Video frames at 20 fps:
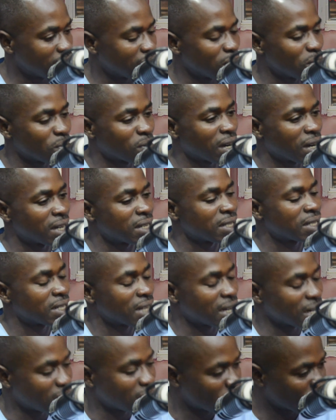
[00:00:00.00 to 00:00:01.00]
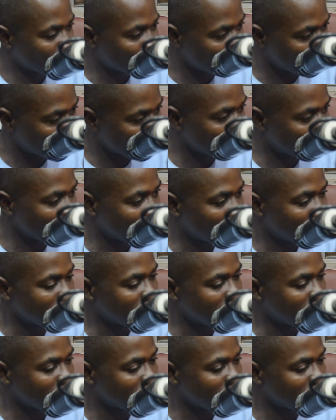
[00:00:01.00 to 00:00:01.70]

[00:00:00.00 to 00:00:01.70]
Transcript: You can start small